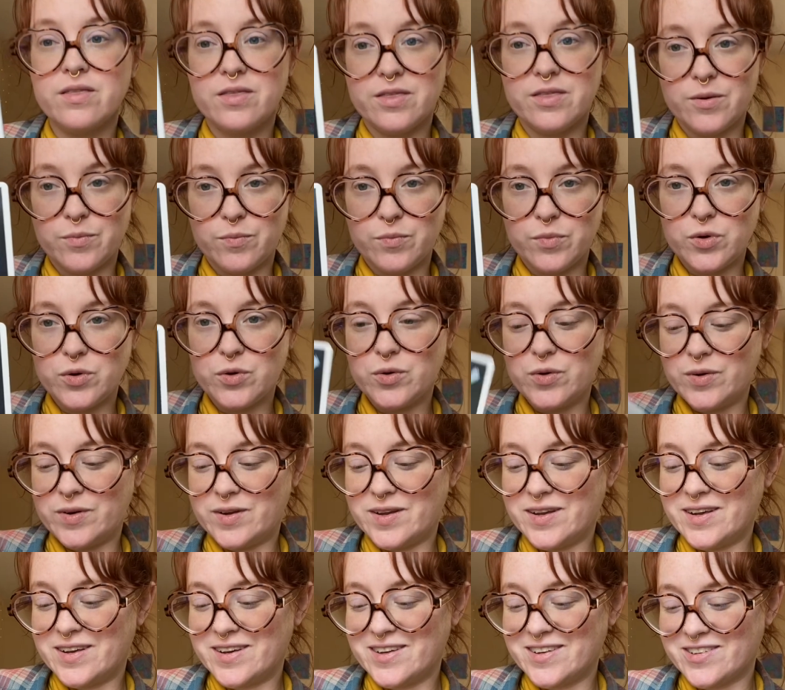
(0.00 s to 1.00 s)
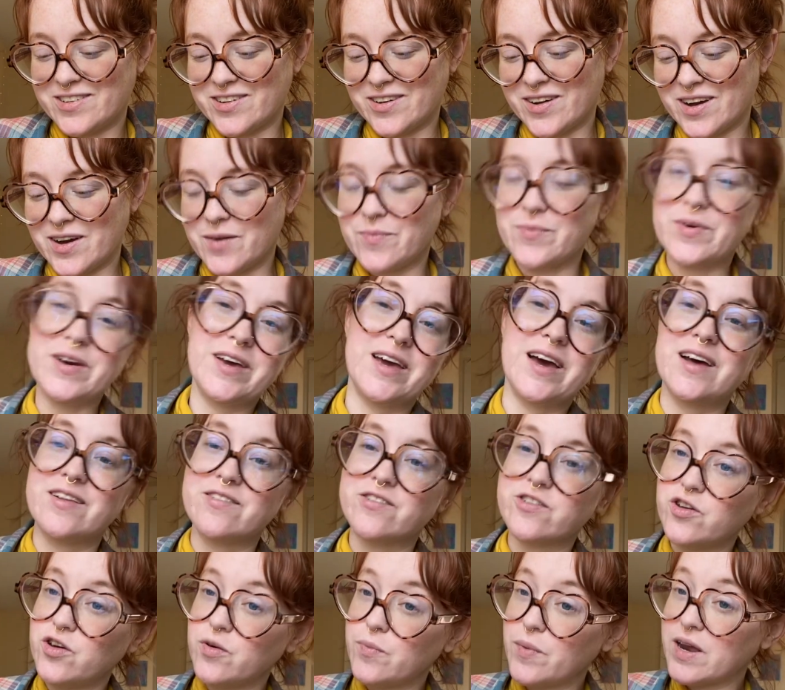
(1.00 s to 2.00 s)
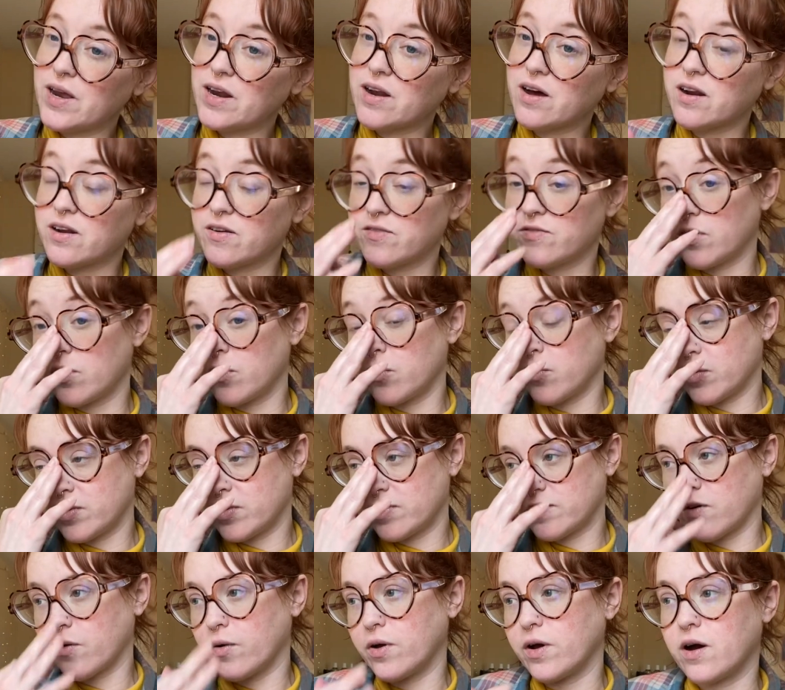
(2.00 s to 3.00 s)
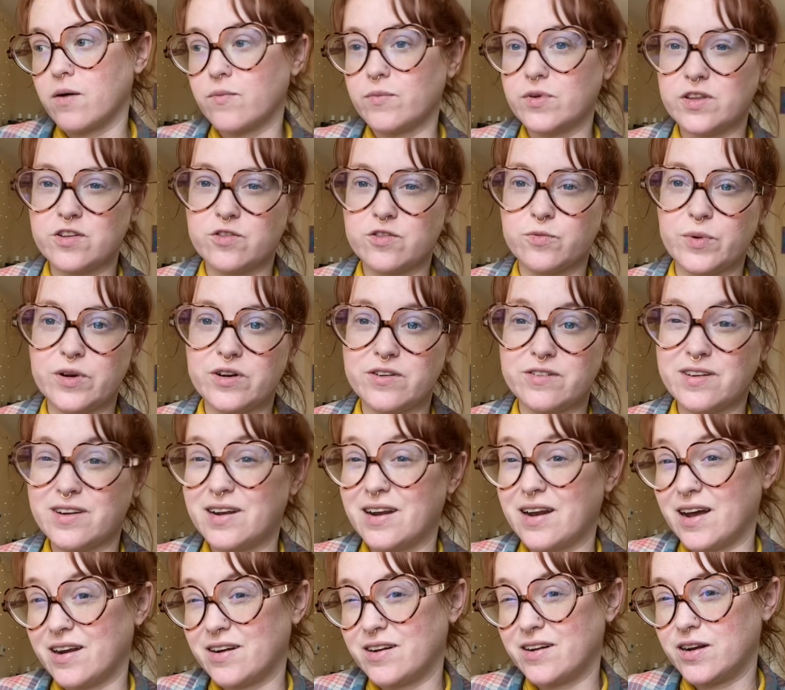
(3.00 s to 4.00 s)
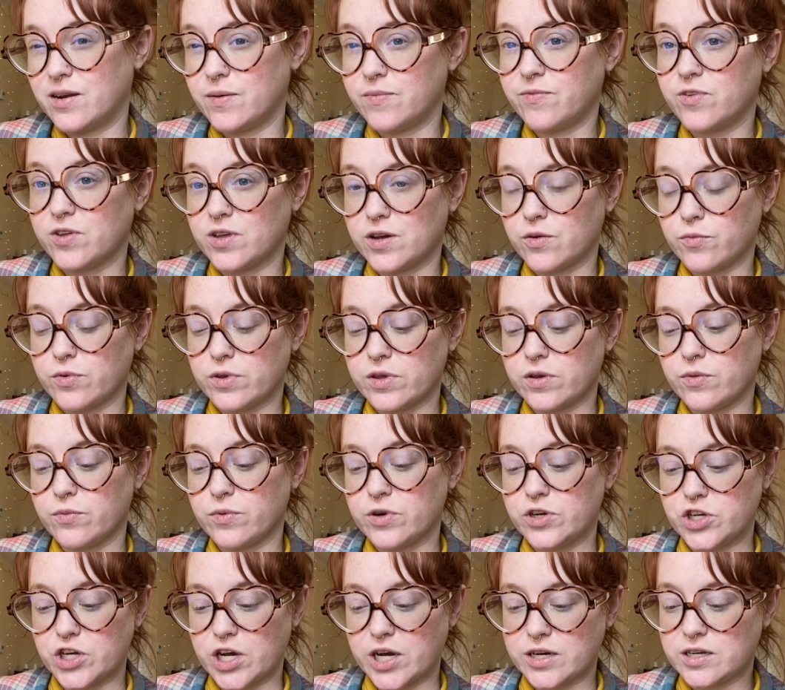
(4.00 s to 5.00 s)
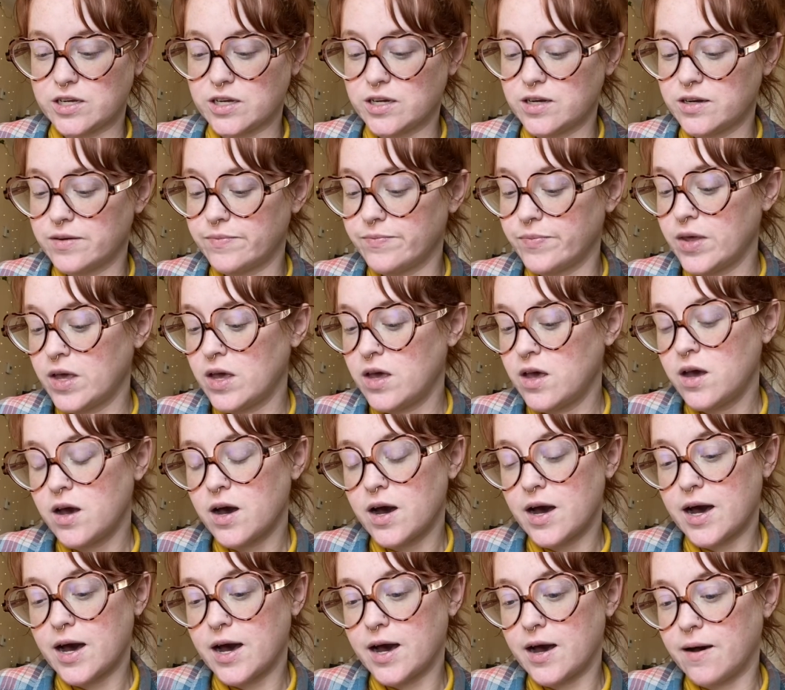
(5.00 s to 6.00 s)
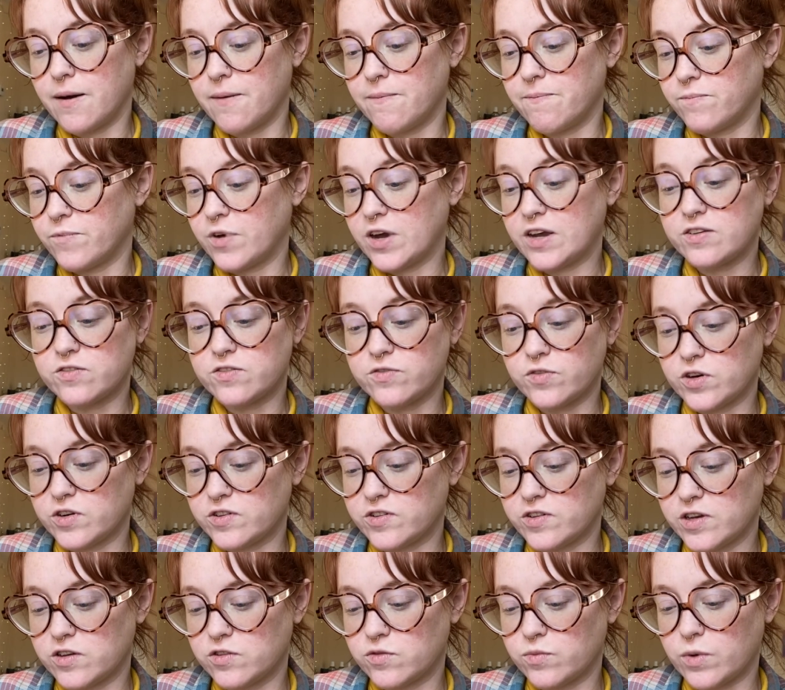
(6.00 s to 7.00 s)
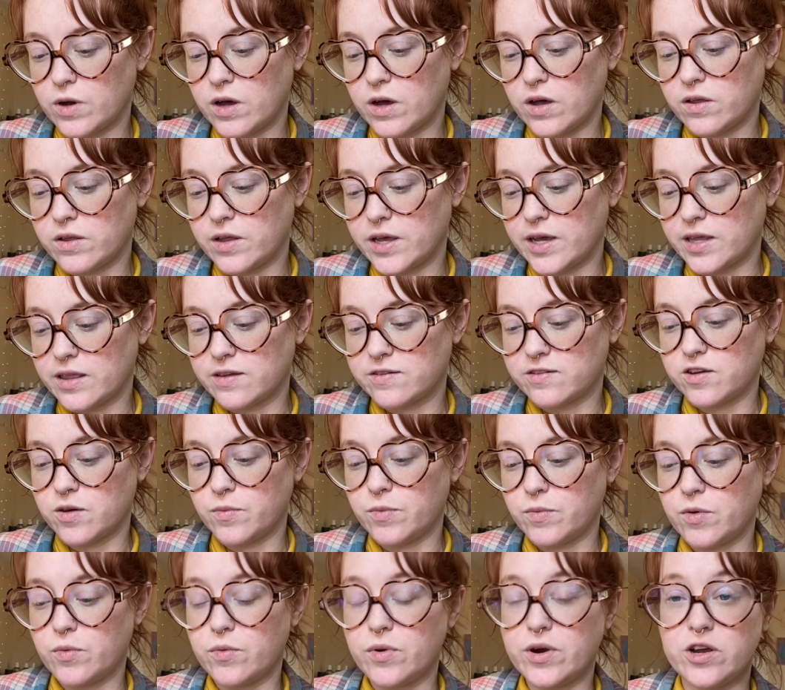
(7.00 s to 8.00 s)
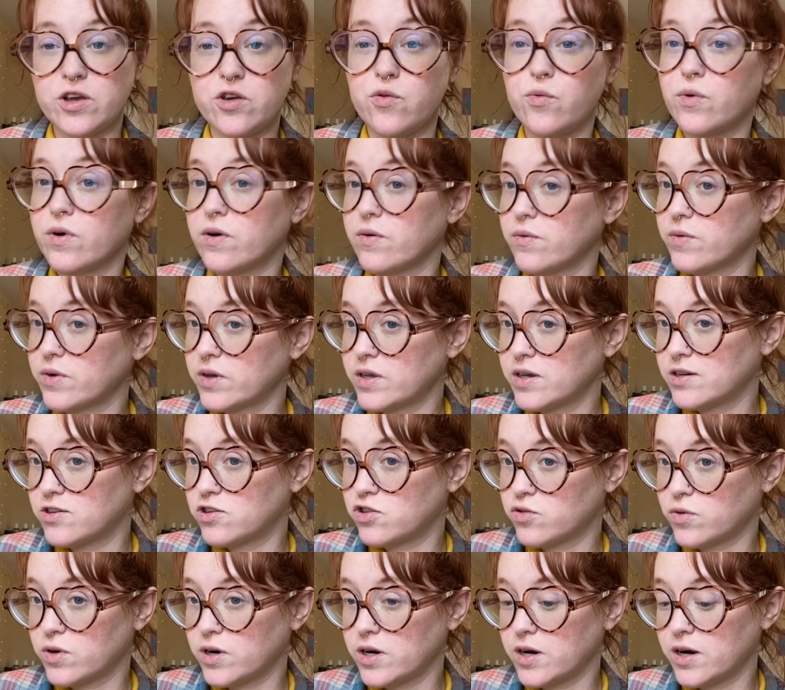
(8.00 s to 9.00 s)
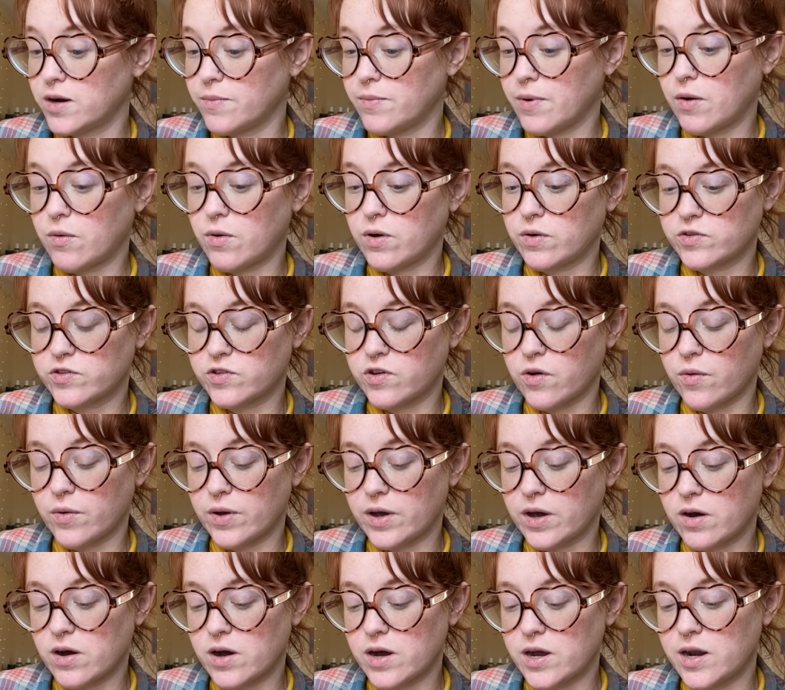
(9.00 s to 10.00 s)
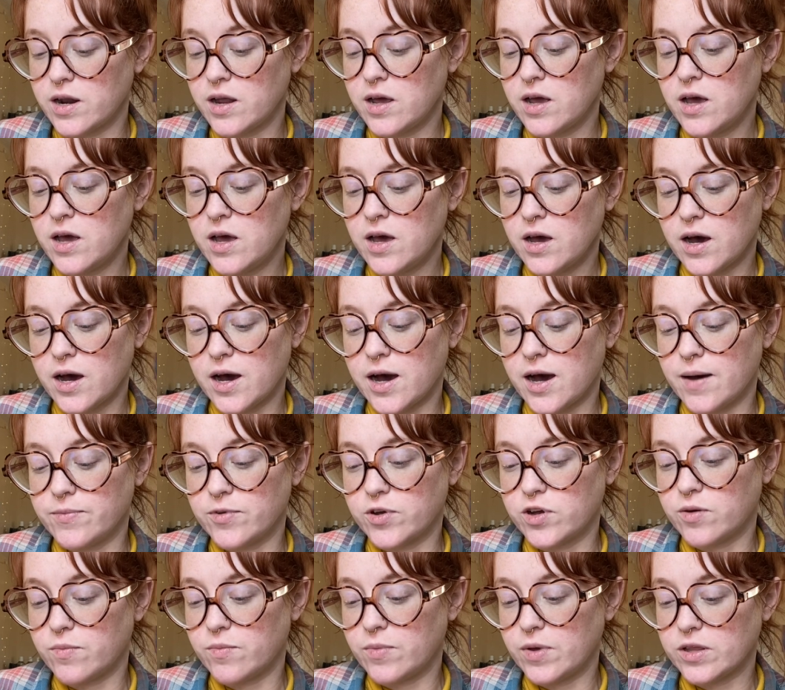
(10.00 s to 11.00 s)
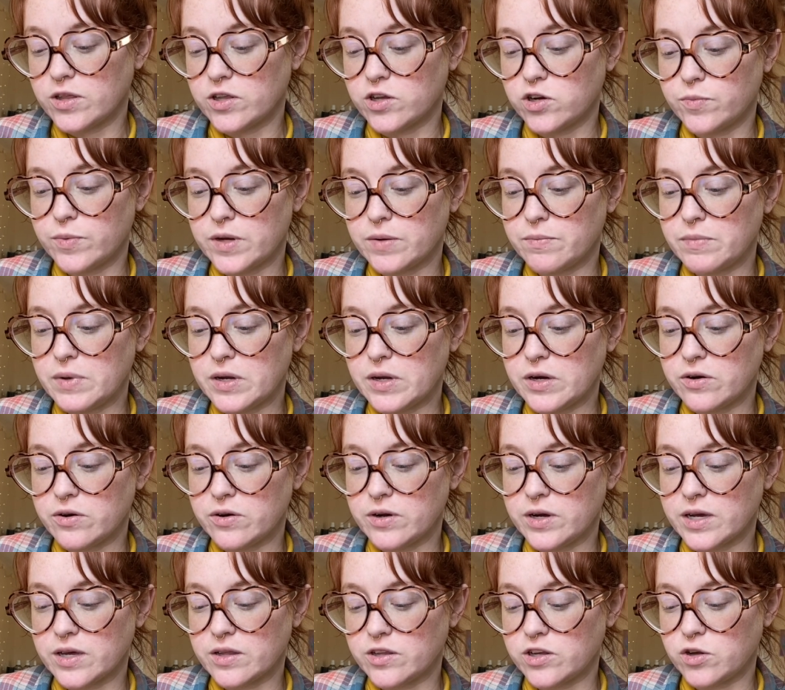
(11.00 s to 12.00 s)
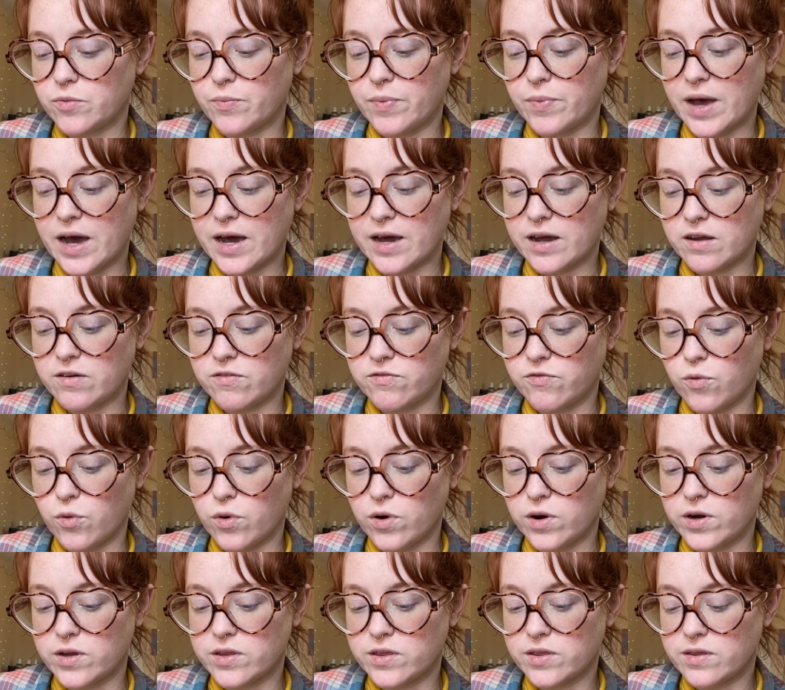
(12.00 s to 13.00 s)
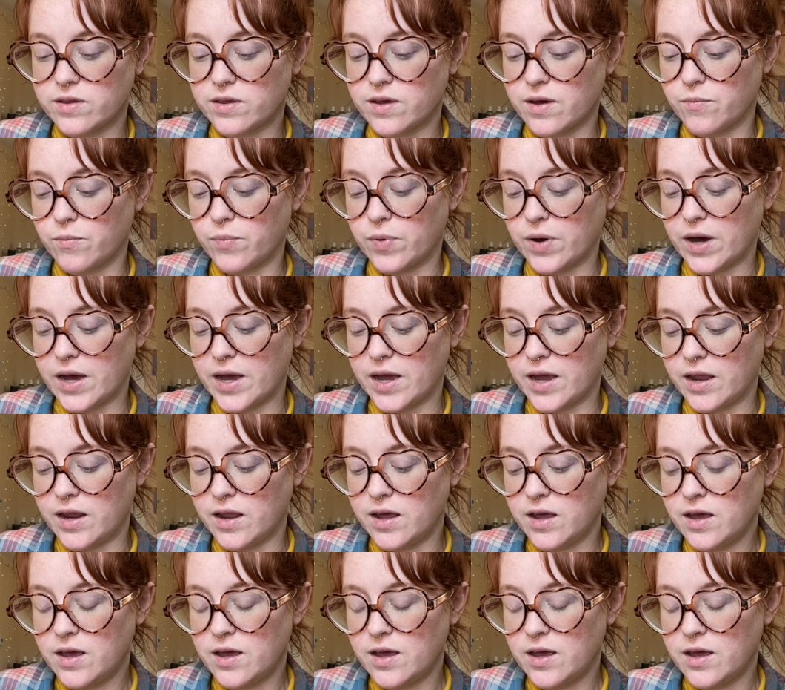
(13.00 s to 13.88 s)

The moon showing up again. So you may not have known what's going on with this person and ended up feeling really rejected. Um, vice versa as well. Like this could be where you weren't really sure about what was going on. Um, there could be a little bit of mirroring, a little back and forth. But